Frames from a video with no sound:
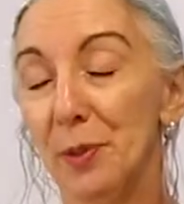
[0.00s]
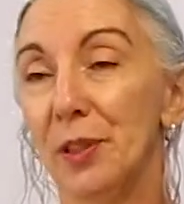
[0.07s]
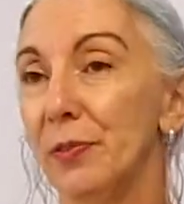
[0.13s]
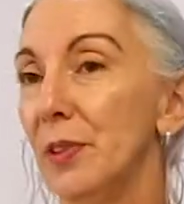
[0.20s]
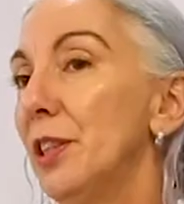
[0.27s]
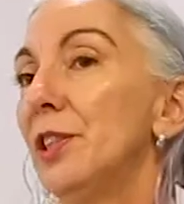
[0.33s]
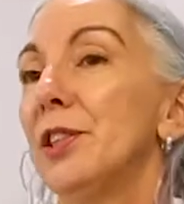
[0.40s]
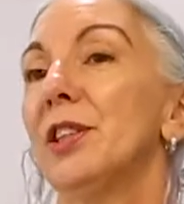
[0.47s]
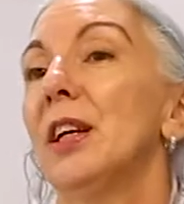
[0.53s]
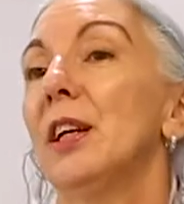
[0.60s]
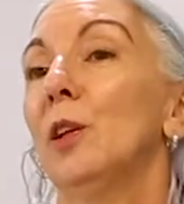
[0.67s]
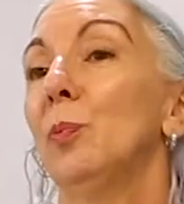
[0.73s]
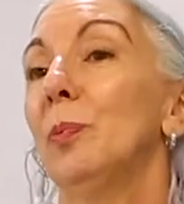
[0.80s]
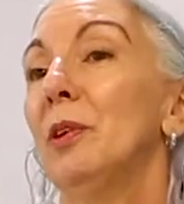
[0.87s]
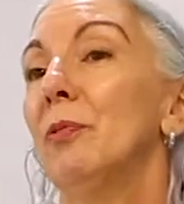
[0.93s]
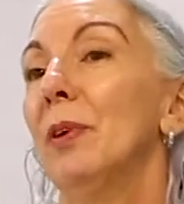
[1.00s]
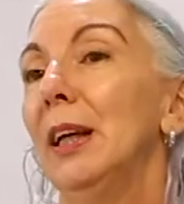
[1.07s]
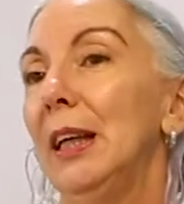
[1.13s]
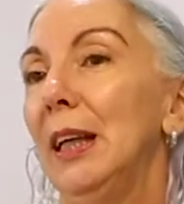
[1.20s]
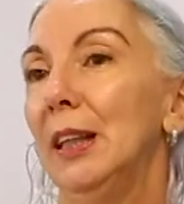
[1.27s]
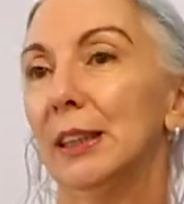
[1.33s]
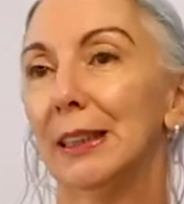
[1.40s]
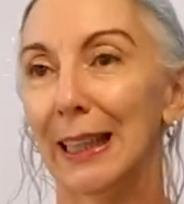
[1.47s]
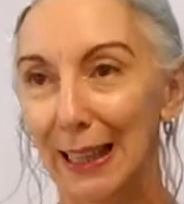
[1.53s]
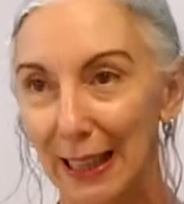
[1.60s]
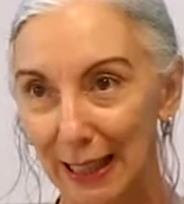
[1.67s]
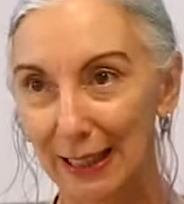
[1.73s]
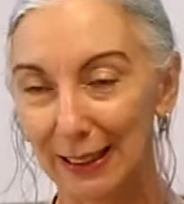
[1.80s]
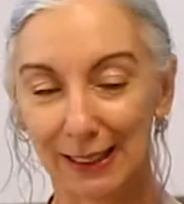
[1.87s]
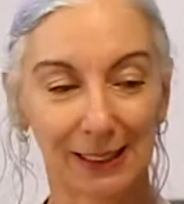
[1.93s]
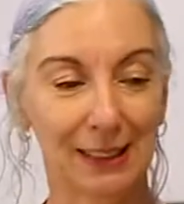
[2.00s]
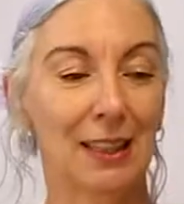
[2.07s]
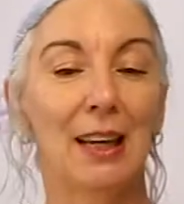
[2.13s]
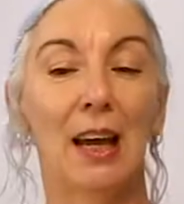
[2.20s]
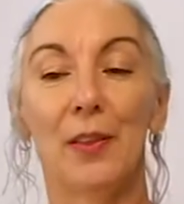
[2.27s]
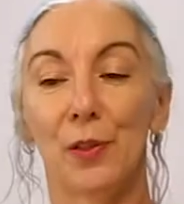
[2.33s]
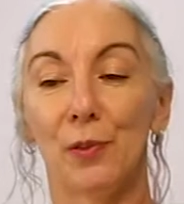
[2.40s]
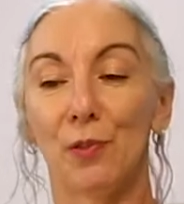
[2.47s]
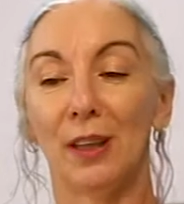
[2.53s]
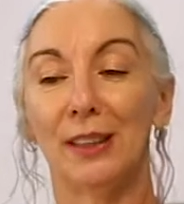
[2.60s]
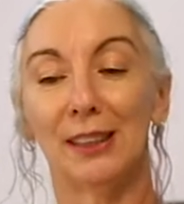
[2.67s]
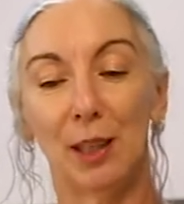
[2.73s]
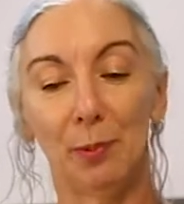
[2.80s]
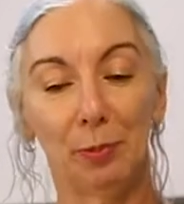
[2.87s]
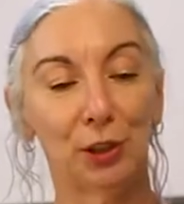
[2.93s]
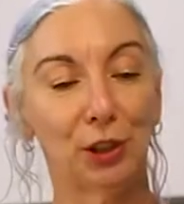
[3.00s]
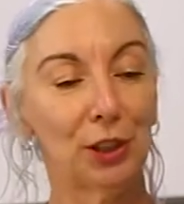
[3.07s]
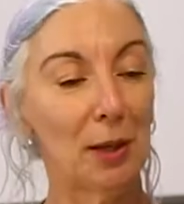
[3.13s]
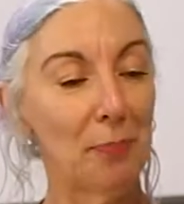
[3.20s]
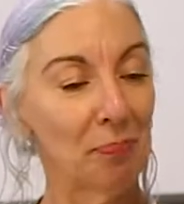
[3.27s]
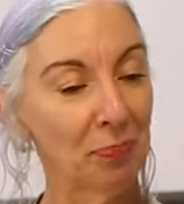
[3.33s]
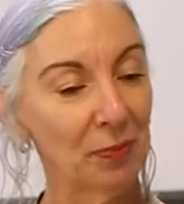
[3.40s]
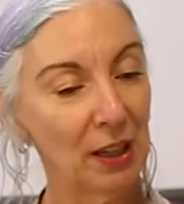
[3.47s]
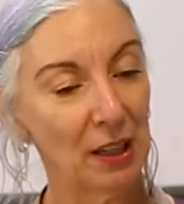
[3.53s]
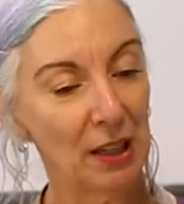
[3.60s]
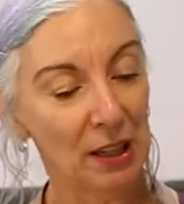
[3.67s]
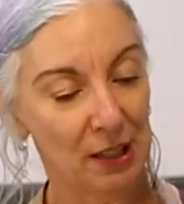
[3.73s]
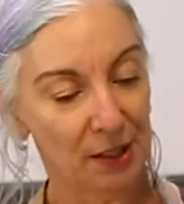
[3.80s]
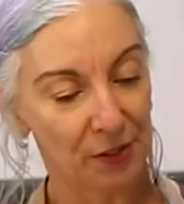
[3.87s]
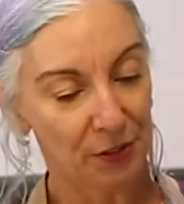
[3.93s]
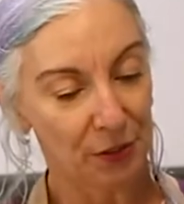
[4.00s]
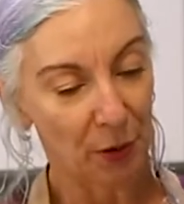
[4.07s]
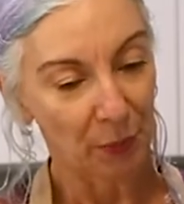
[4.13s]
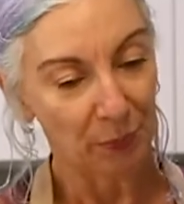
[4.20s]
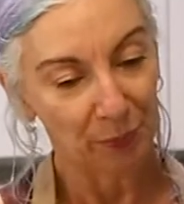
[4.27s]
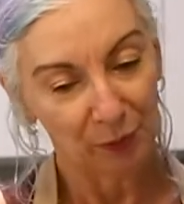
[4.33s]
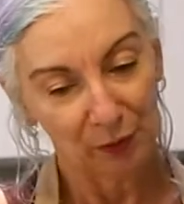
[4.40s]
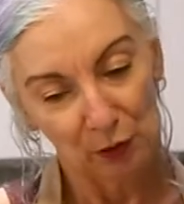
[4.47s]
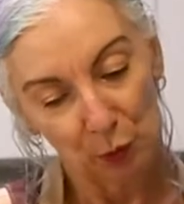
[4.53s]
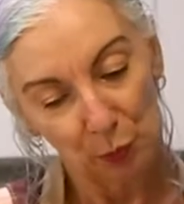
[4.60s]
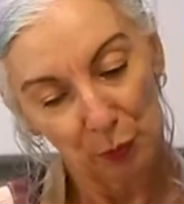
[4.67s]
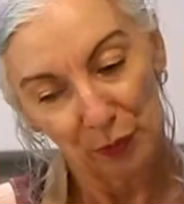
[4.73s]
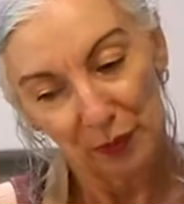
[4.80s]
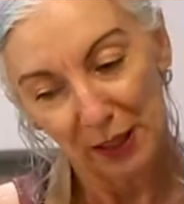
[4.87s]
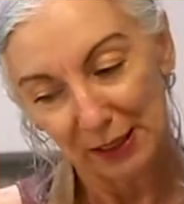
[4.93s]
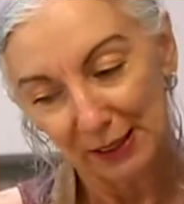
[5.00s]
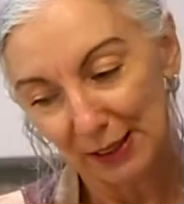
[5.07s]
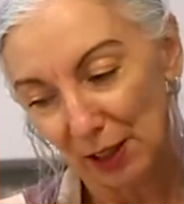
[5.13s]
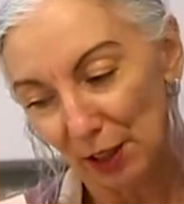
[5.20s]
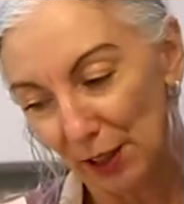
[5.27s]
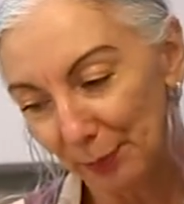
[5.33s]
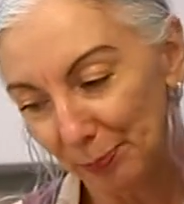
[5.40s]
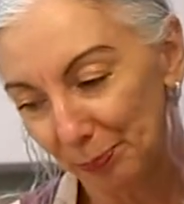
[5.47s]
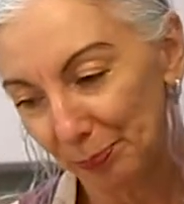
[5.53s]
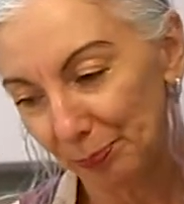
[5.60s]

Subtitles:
is finished, it'll be ready to eat at the right temperature. So we'll put that aside.